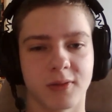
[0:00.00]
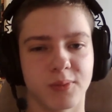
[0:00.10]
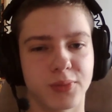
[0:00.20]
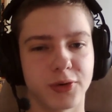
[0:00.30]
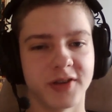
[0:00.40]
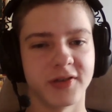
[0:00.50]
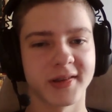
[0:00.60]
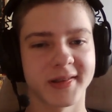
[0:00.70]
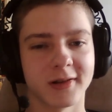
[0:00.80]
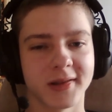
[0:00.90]
breathing
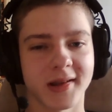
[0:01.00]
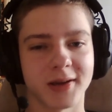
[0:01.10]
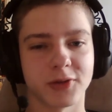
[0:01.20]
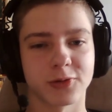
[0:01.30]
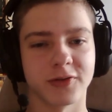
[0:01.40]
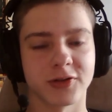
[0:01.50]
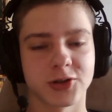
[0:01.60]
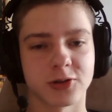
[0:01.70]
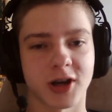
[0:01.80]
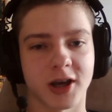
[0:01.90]
salts. I'm not even
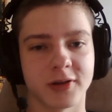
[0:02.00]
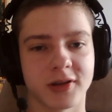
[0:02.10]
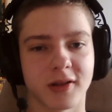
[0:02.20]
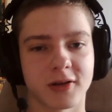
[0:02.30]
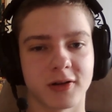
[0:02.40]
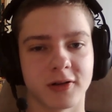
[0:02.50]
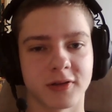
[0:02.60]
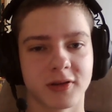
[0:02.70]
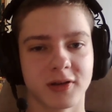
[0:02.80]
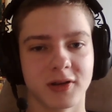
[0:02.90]
sure how it's
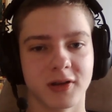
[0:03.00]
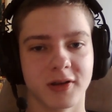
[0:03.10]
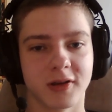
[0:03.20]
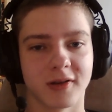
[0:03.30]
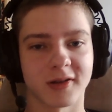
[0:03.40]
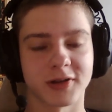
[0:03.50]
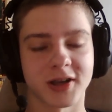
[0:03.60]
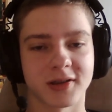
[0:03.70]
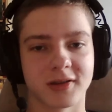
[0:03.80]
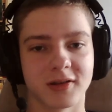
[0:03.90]
called. So that